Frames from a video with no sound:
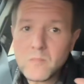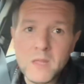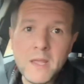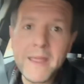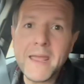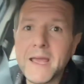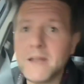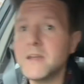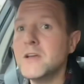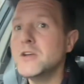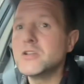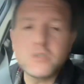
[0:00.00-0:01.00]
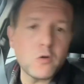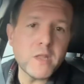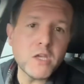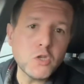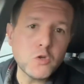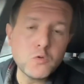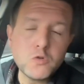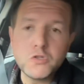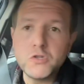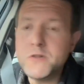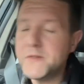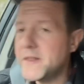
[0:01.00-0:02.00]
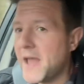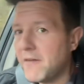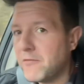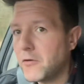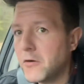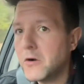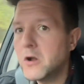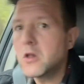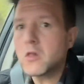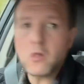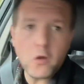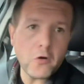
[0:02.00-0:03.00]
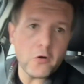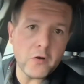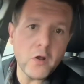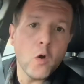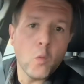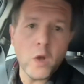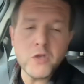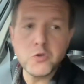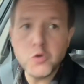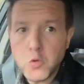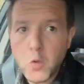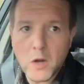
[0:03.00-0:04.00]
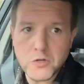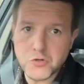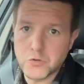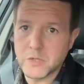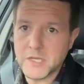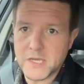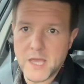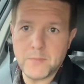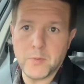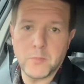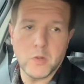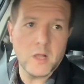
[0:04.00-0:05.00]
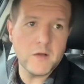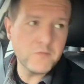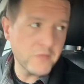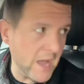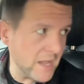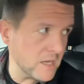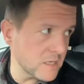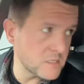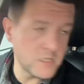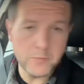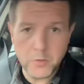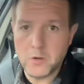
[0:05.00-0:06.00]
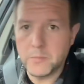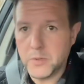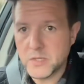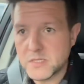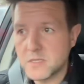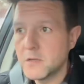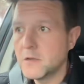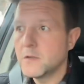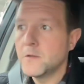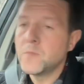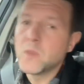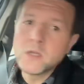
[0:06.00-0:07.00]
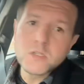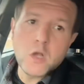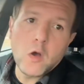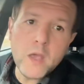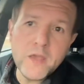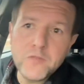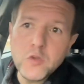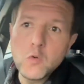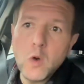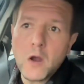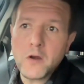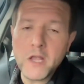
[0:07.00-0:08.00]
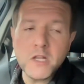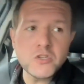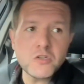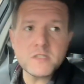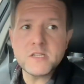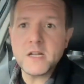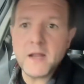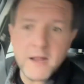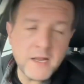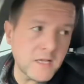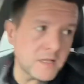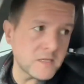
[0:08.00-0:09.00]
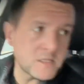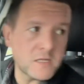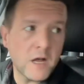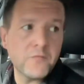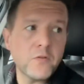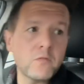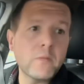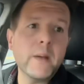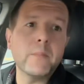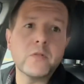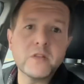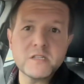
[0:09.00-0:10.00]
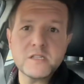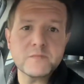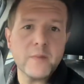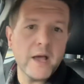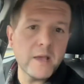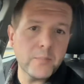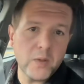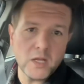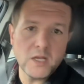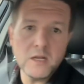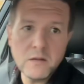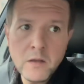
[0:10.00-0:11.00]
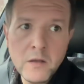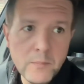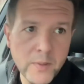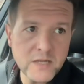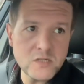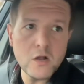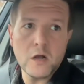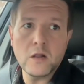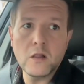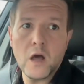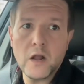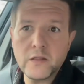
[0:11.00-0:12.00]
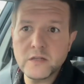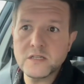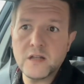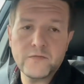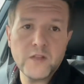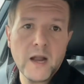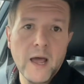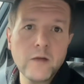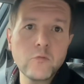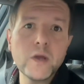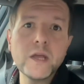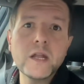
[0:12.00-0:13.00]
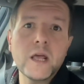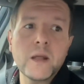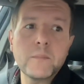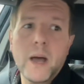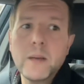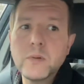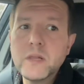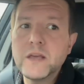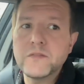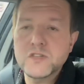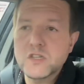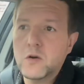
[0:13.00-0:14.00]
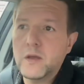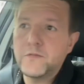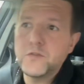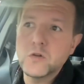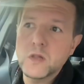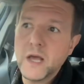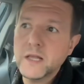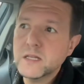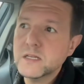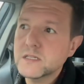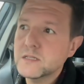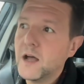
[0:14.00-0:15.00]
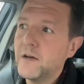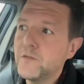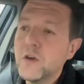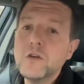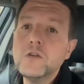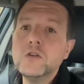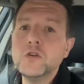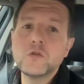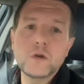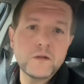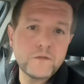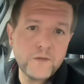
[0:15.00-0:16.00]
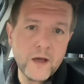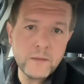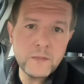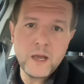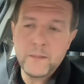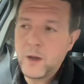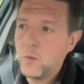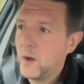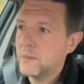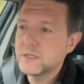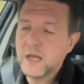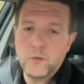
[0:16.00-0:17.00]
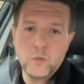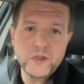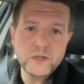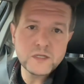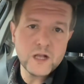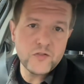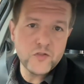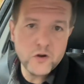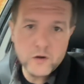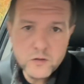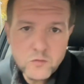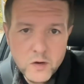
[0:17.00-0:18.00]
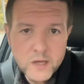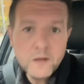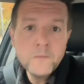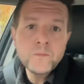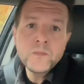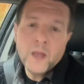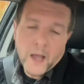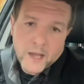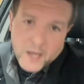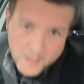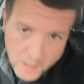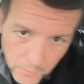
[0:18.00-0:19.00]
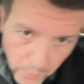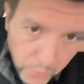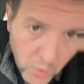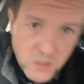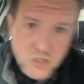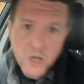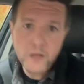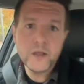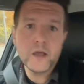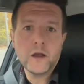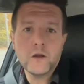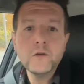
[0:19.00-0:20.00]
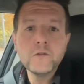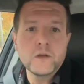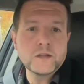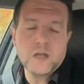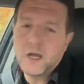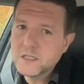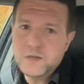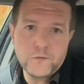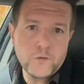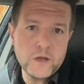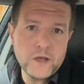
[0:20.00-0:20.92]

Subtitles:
and so that you never learn what you are truly capable of. That is the purpose. So if you are interested in any of this stuff, and remember, this is my opinion based on a lot of the stuff that I read and my beliefs. So if you like this stuff, you can find me at my website, With the Sun 33. I got a couple books on there, tons of free